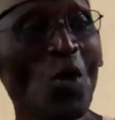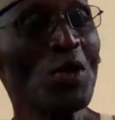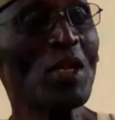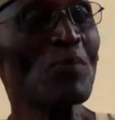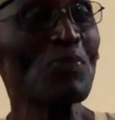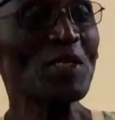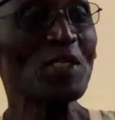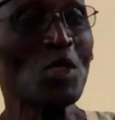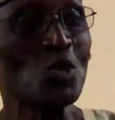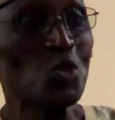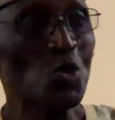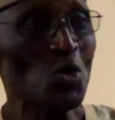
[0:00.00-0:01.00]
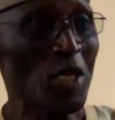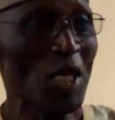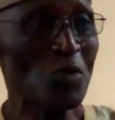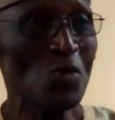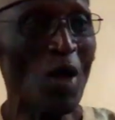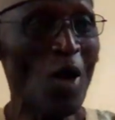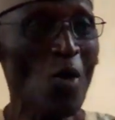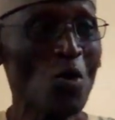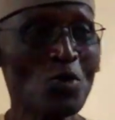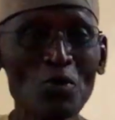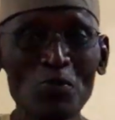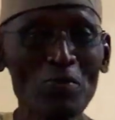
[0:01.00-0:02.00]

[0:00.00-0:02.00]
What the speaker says: 100% sure that you are going to